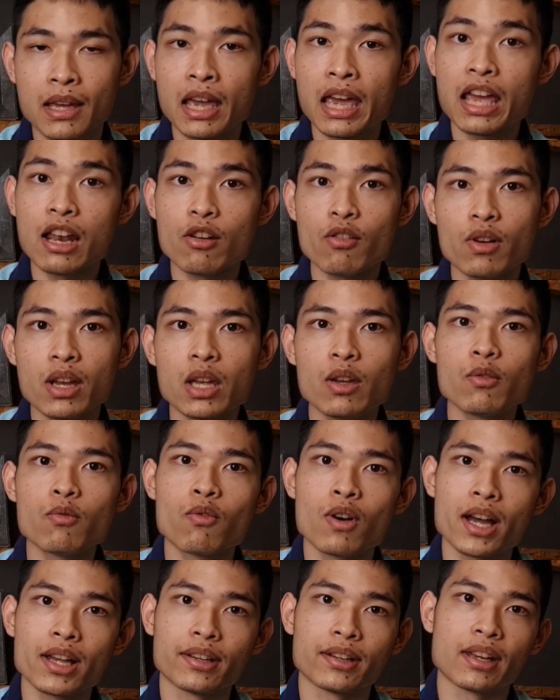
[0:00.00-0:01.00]
Hello
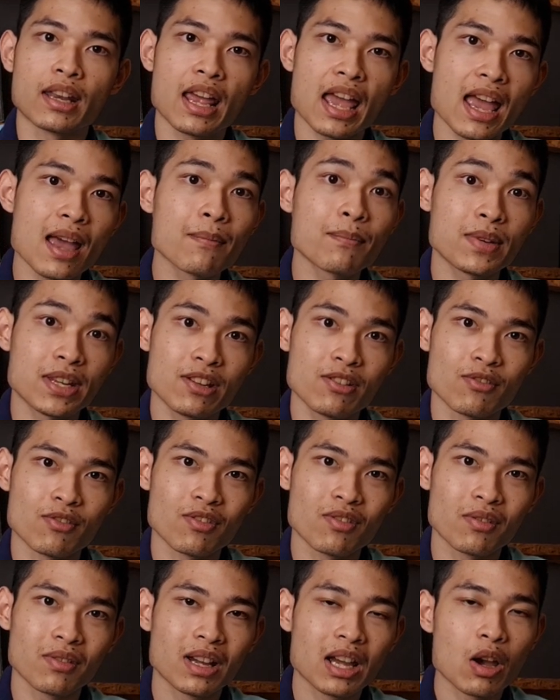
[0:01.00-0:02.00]
everyone, I'm Dew.
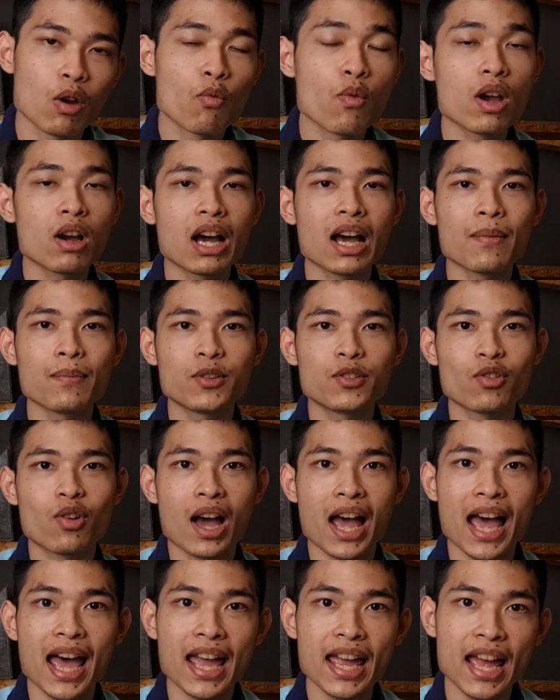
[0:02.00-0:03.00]
Welcome to
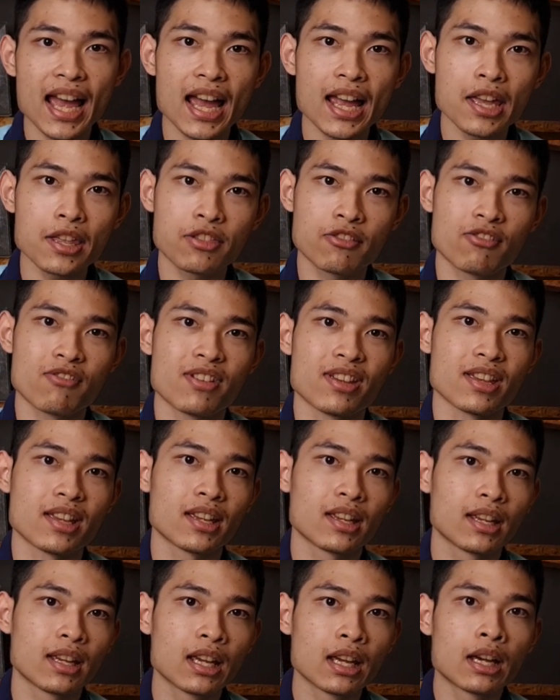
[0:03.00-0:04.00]
Hi History,
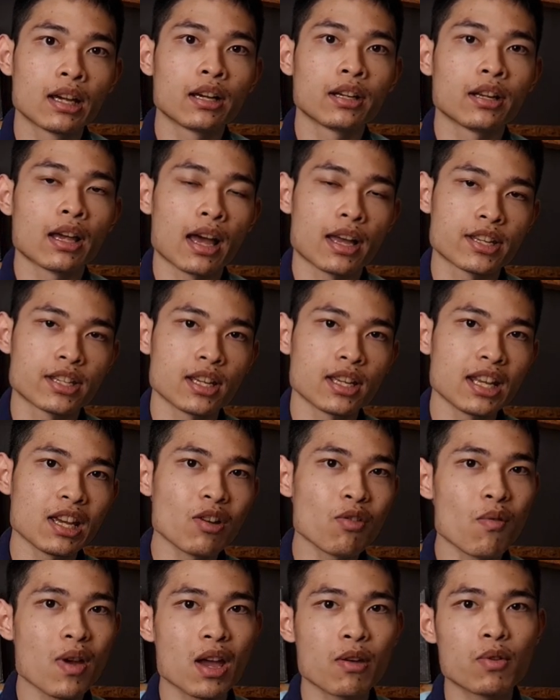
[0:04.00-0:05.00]
a
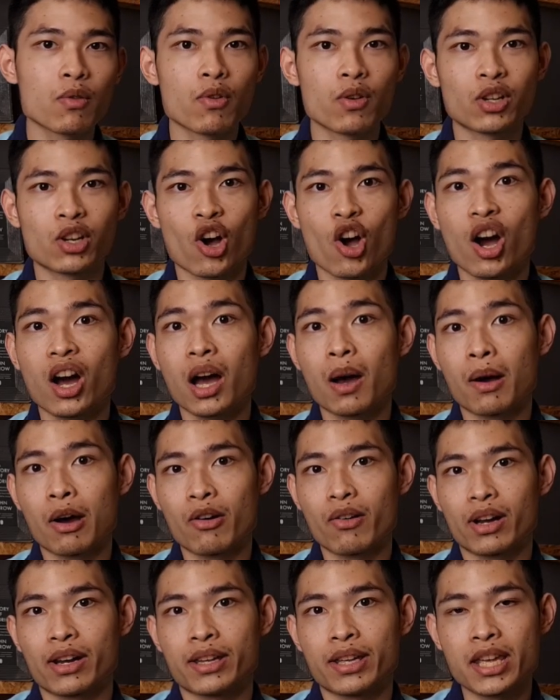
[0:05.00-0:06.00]
channel where we will talk
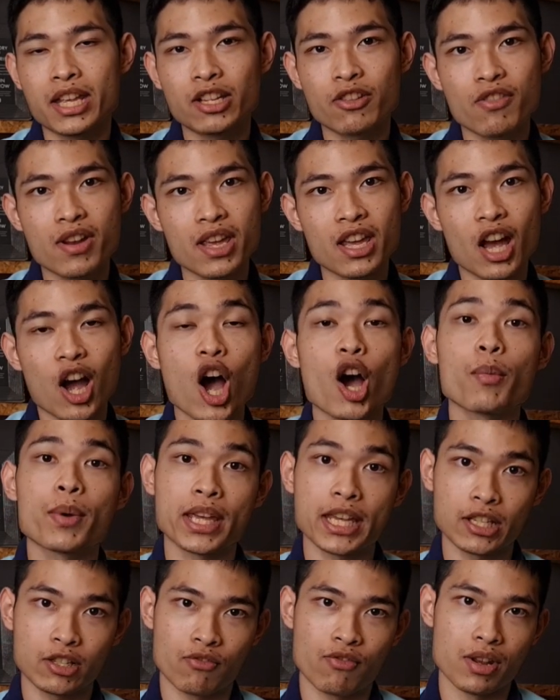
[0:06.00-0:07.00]
about a history of
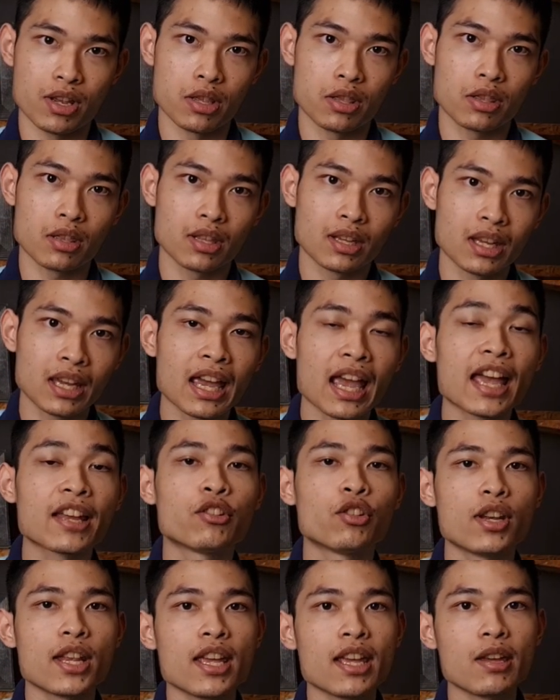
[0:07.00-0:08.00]
history. And
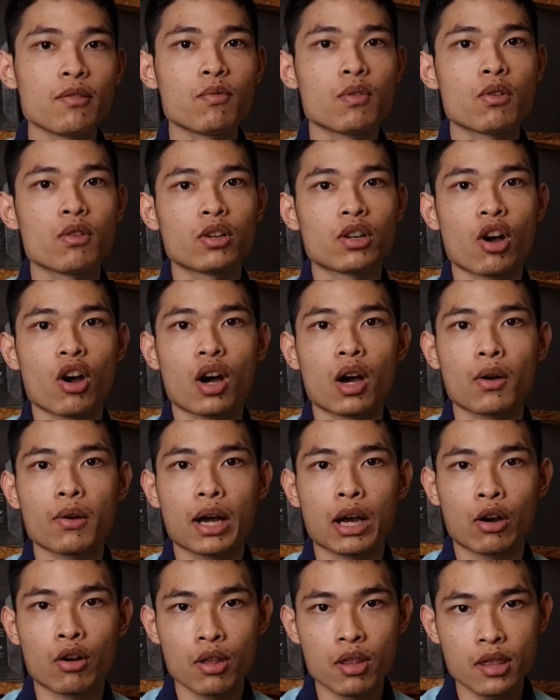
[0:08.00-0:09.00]
today we will talk about
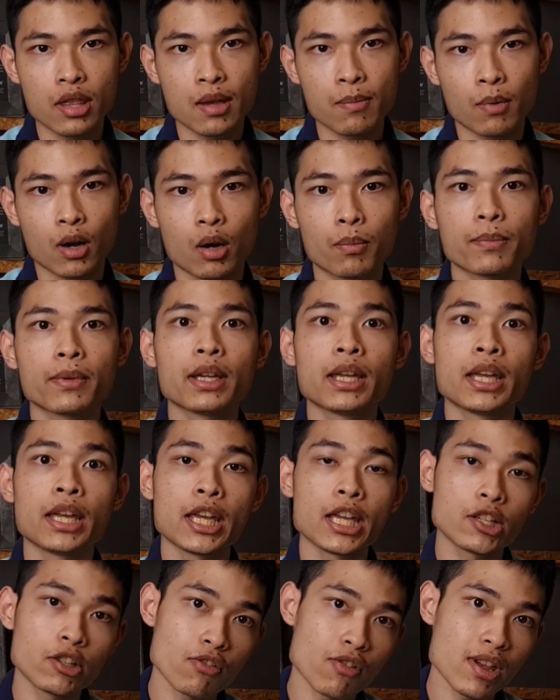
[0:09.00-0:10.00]
a concept of
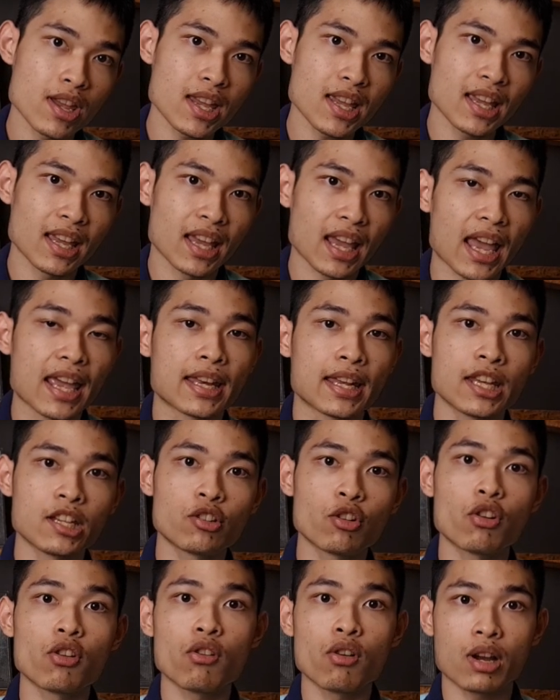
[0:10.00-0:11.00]
history and
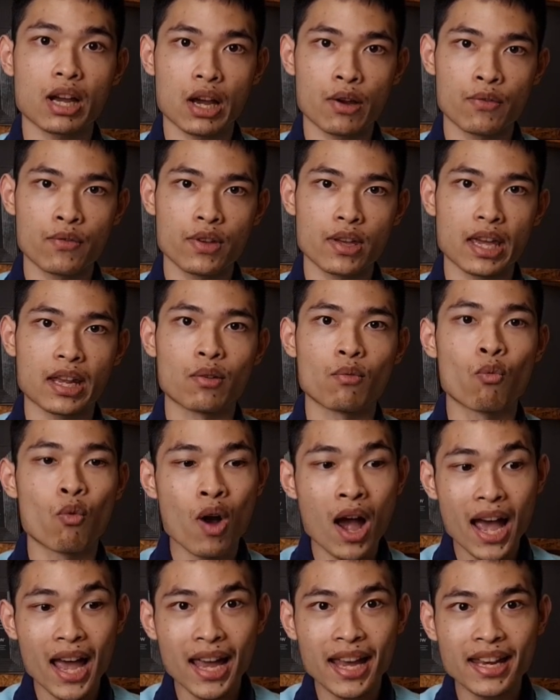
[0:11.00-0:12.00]
historiography and
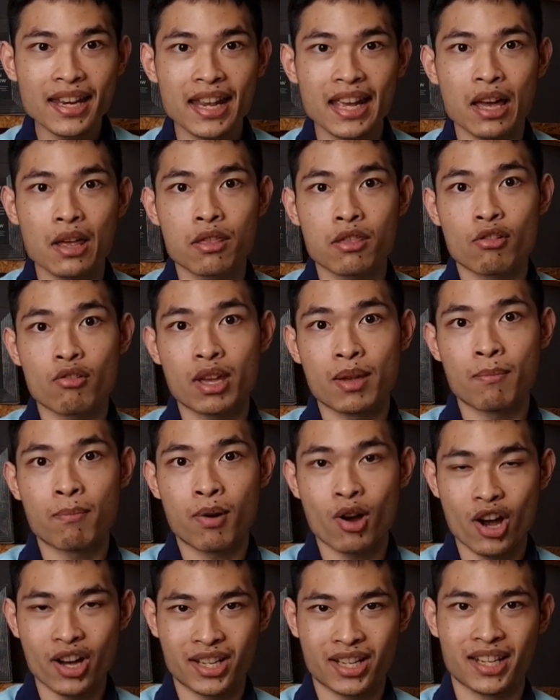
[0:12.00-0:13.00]
why they are so
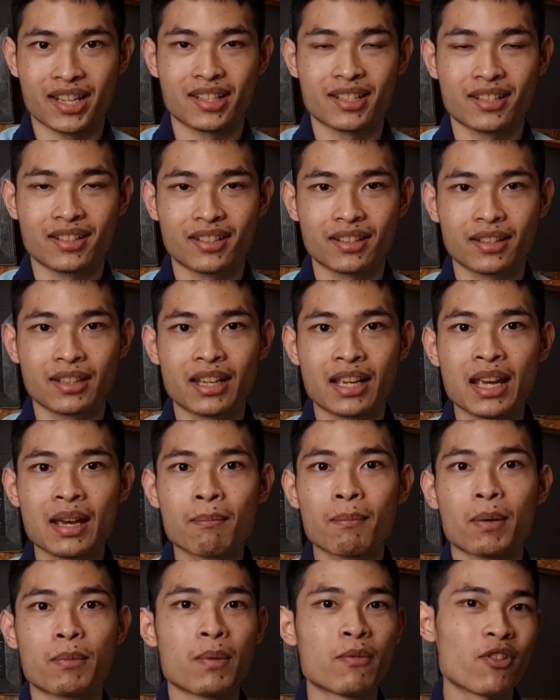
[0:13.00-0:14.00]
important.
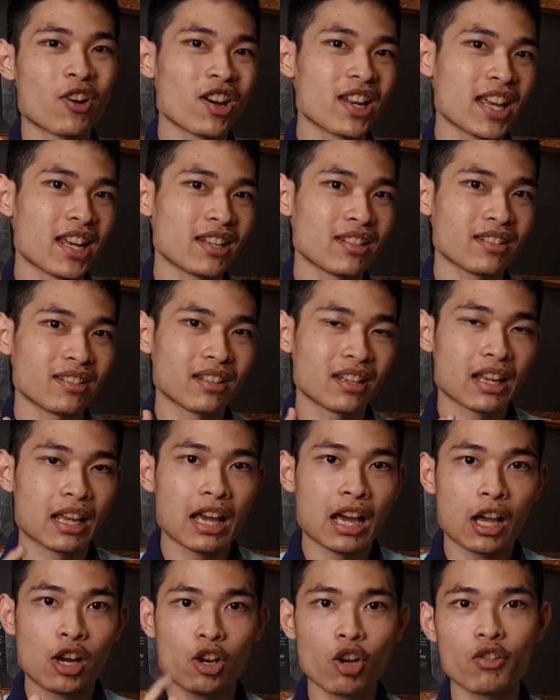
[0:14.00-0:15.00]
But before that,
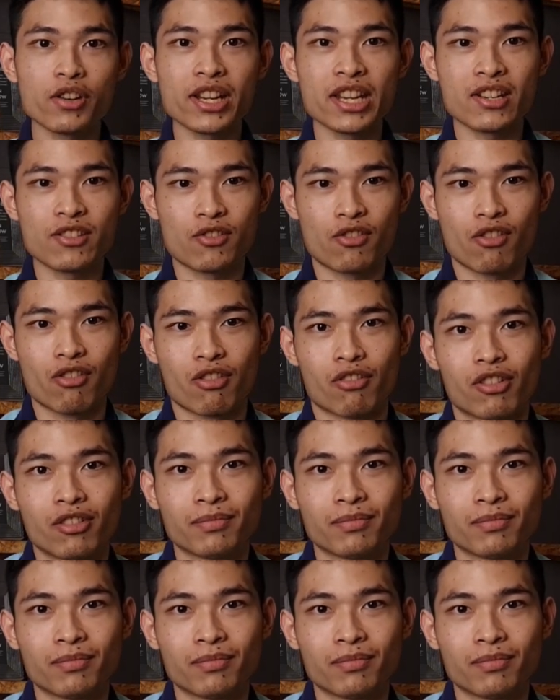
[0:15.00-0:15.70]
load the intro.